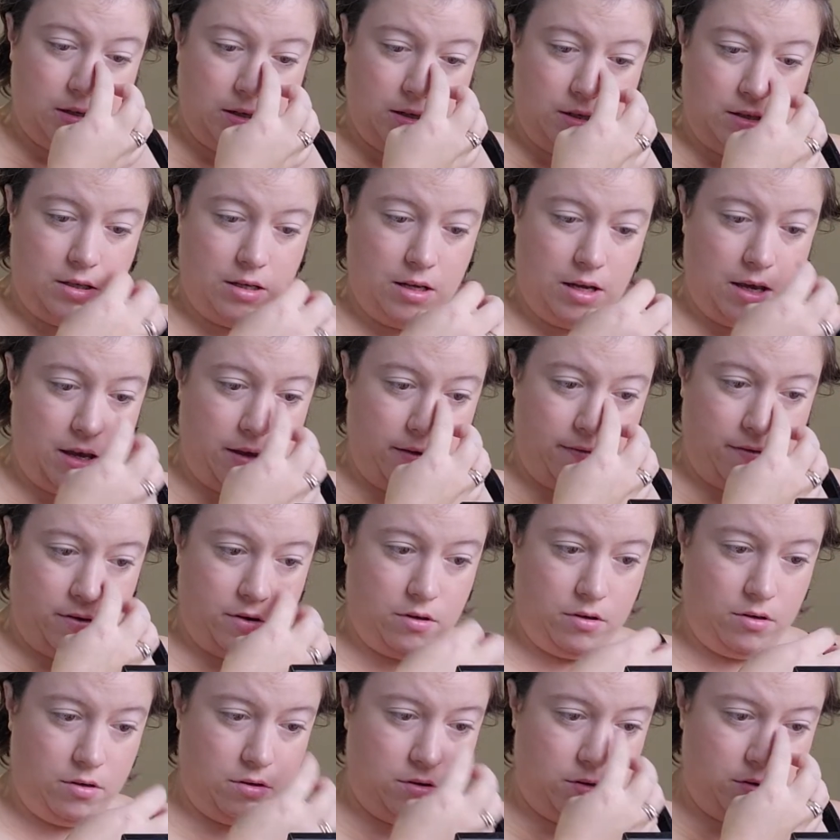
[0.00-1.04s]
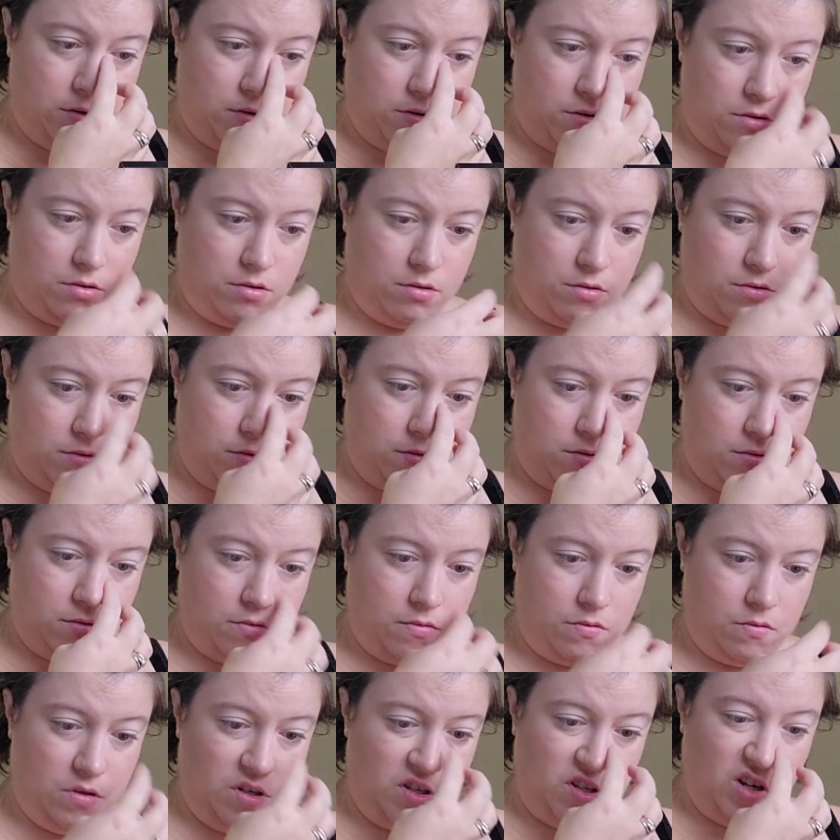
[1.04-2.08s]
Does it have a...
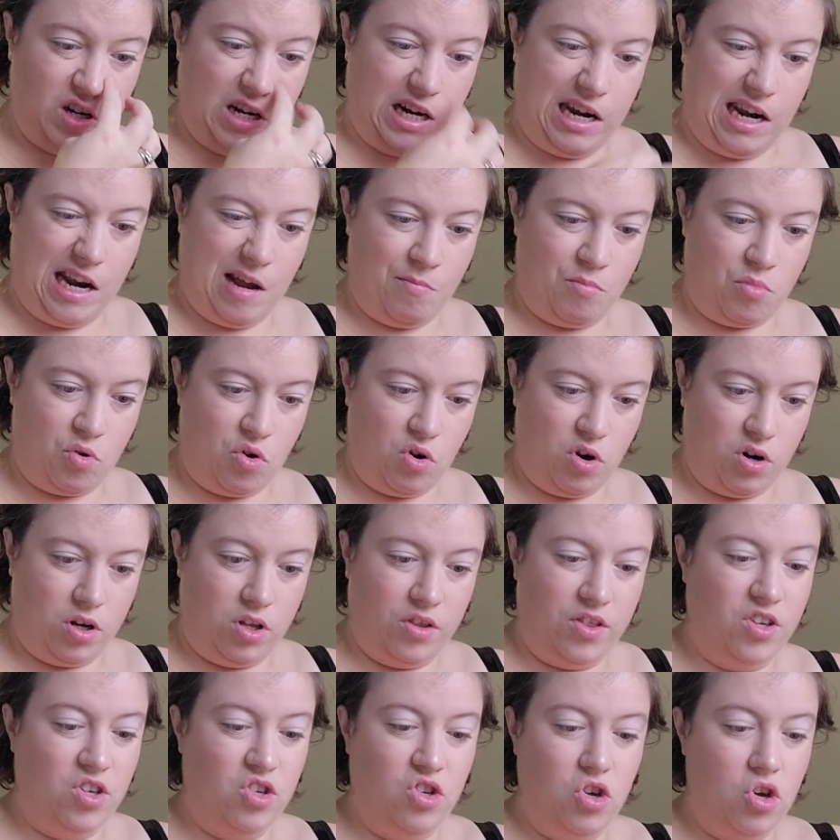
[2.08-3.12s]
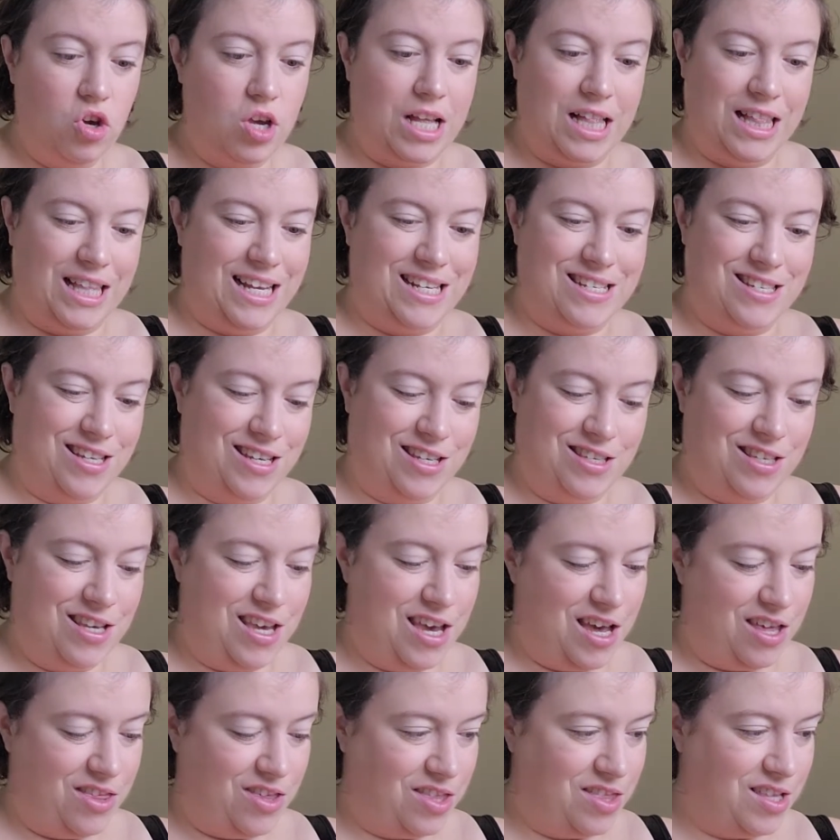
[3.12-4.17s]
It's got a number on it. The New Classics,
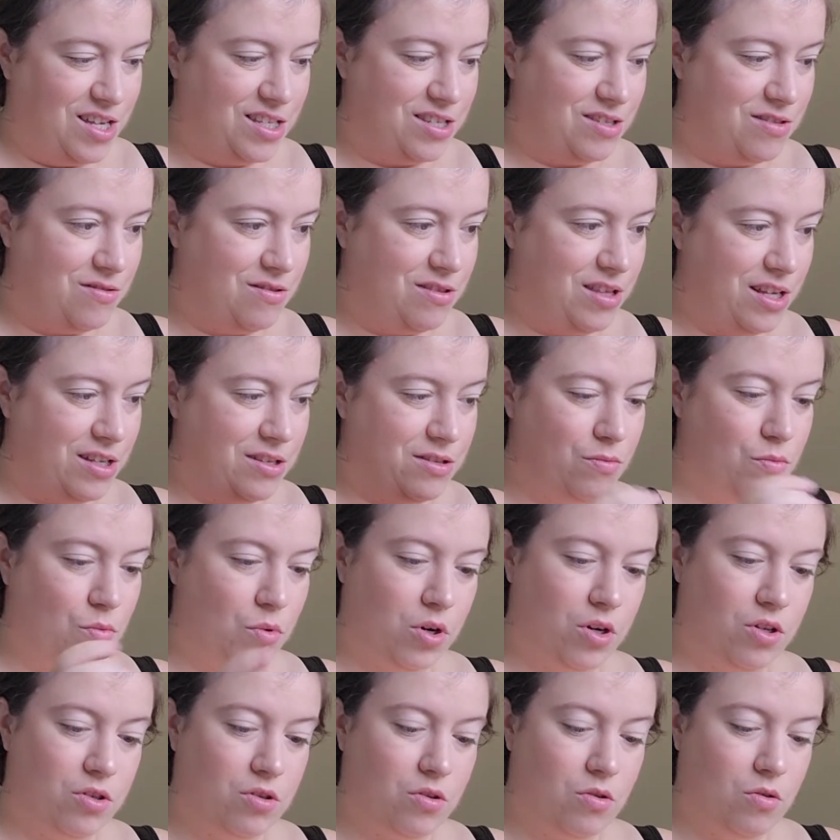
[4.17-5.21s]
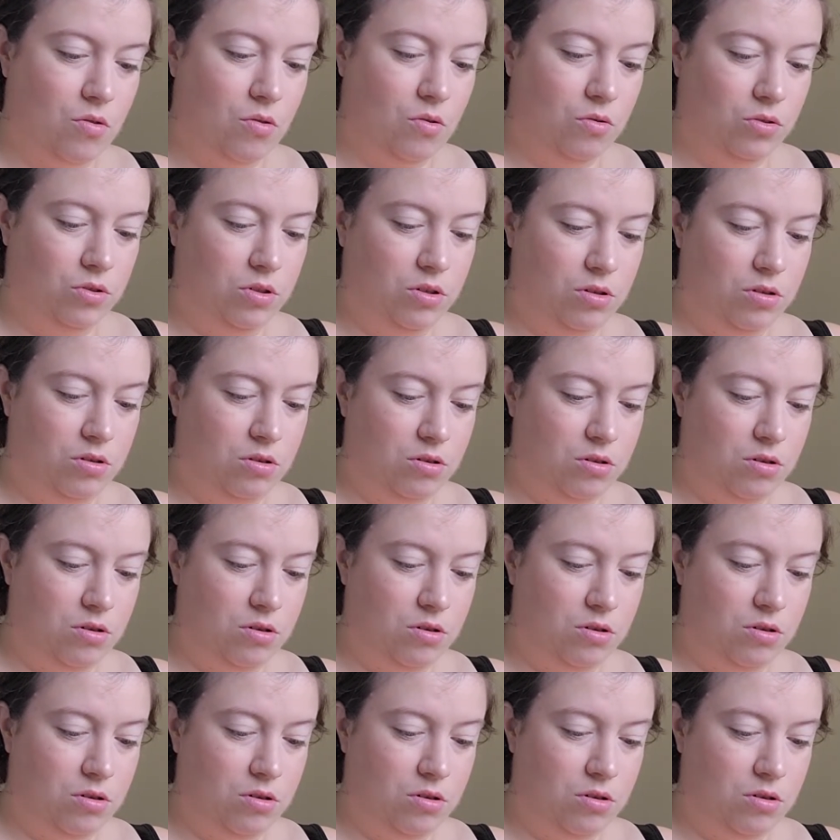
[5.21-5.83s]
yeah, I think that's what it's called.